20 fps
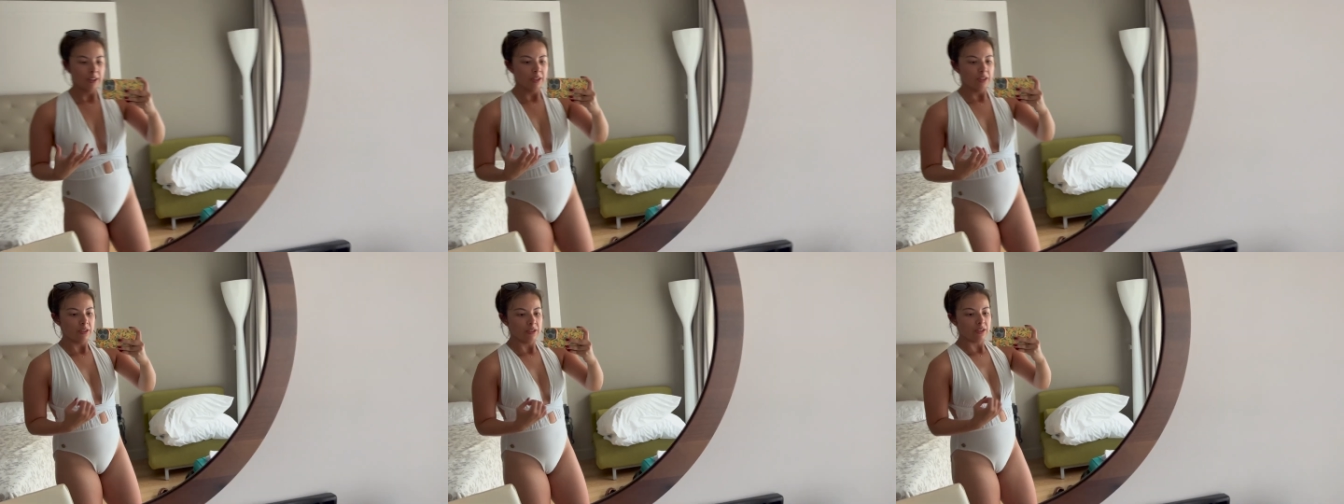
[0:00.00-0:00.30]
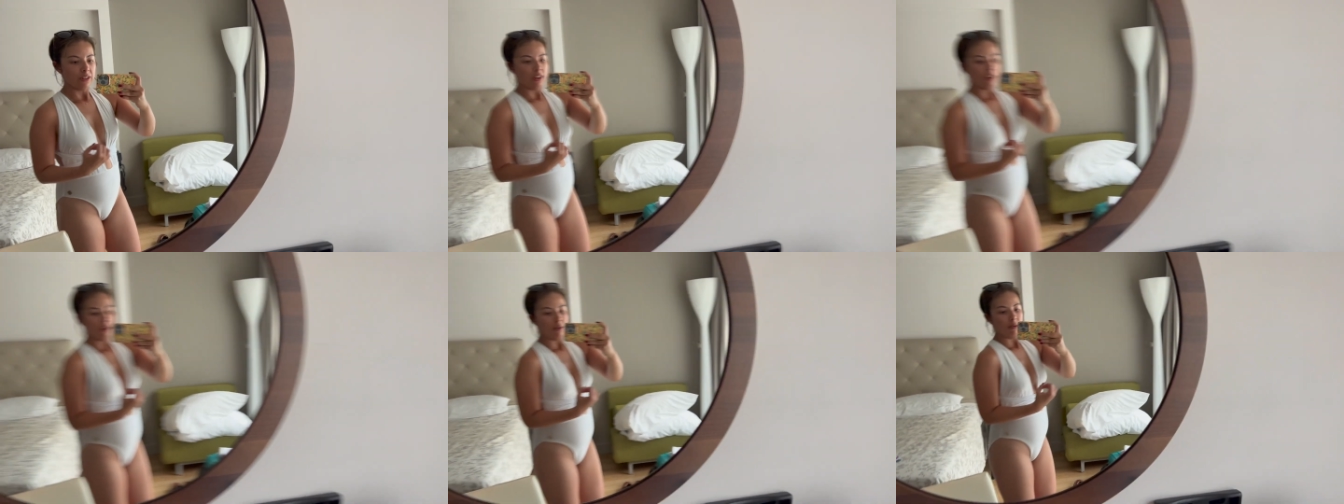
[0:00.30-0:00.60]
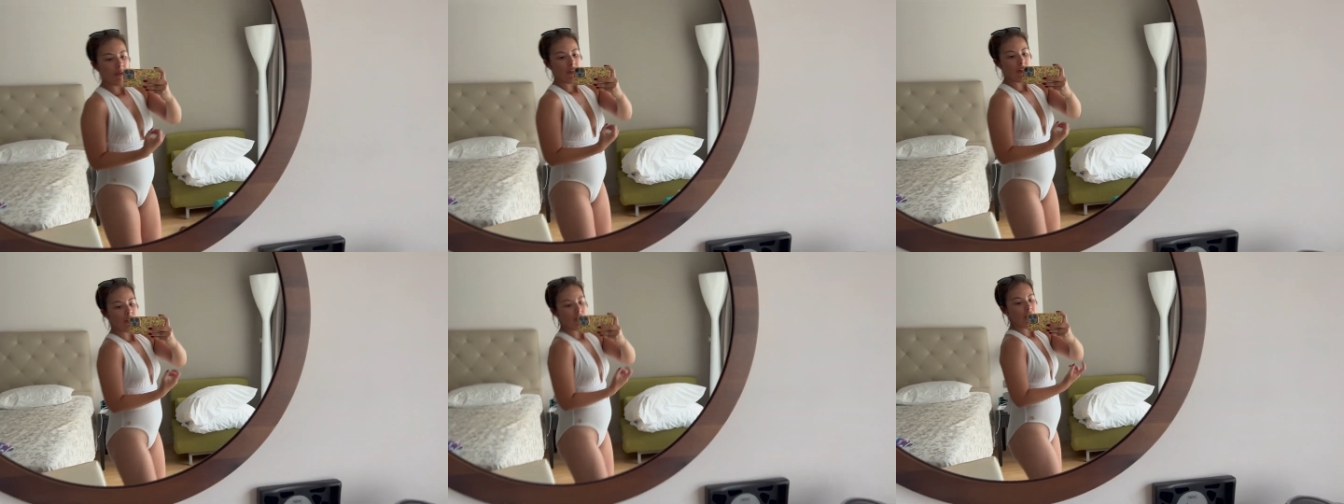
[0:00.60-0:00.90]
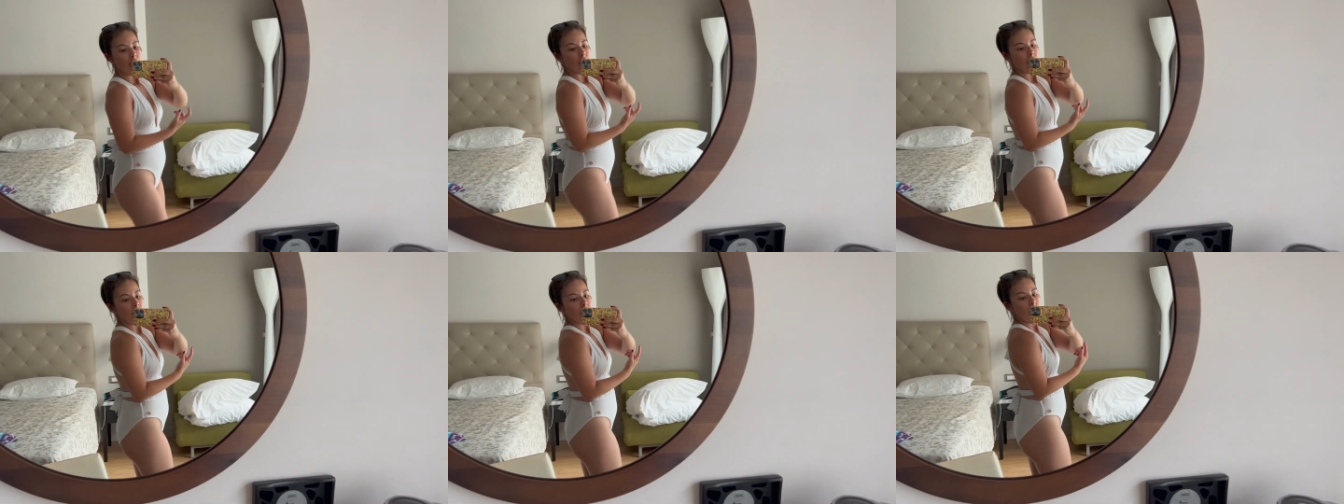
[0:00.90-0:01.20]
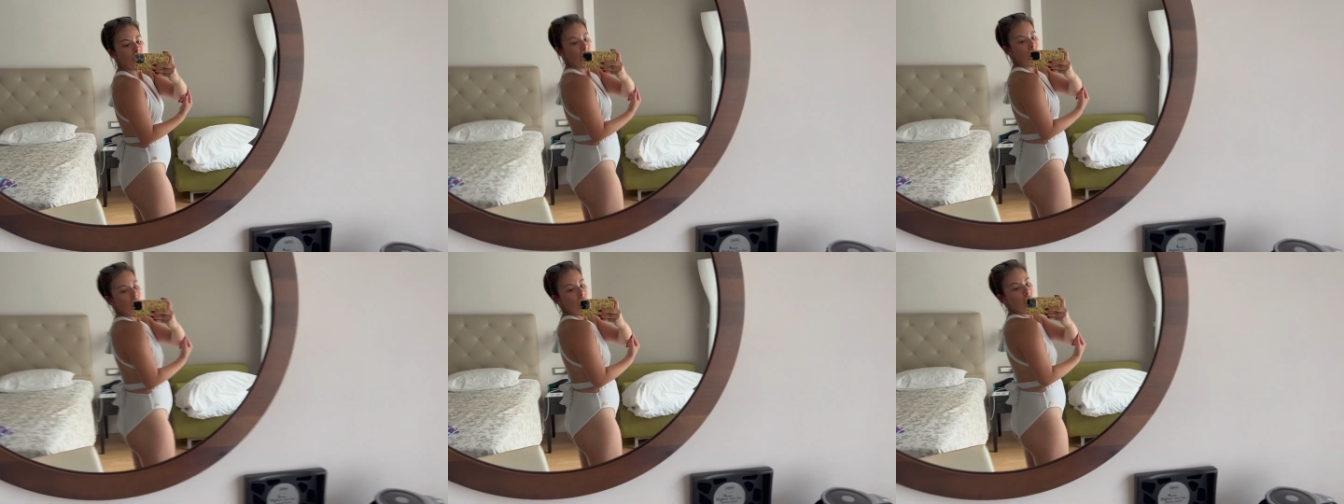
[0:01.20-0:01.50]
So uh,
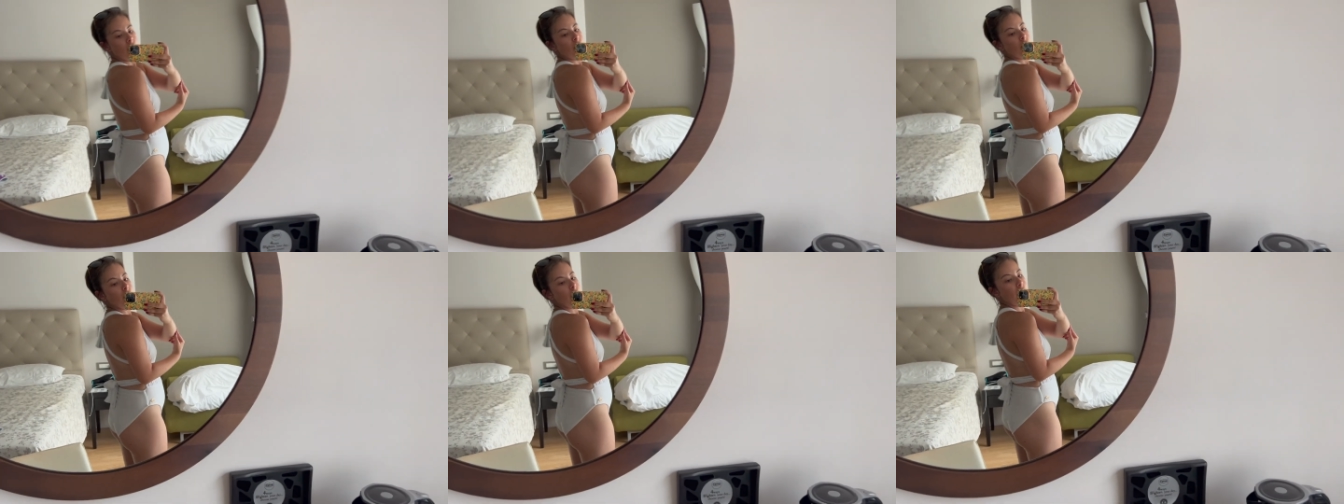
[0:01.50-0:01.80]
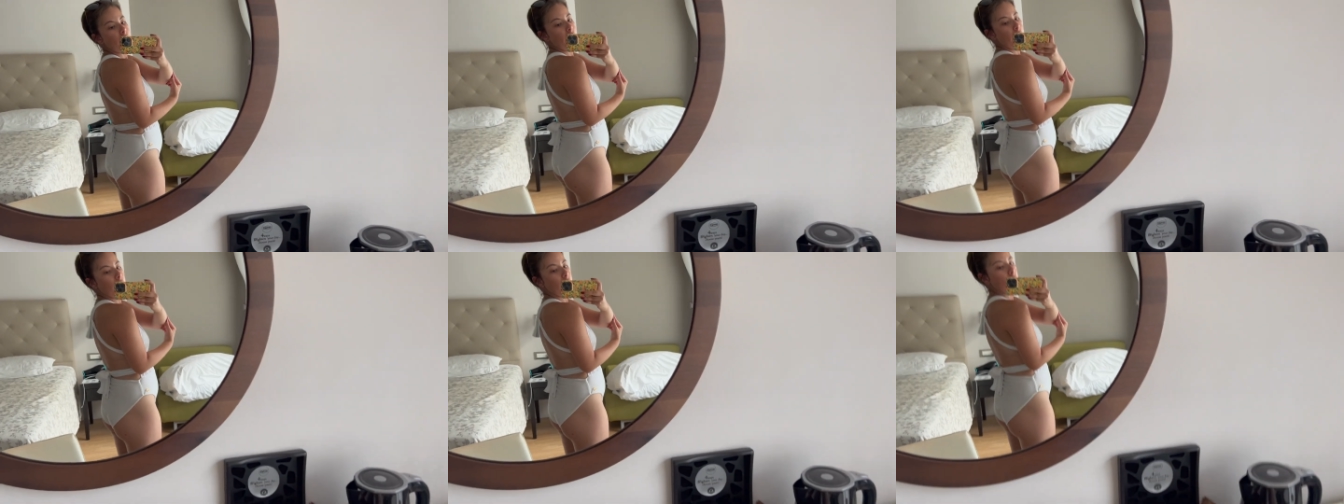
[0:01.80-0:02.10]
yeah,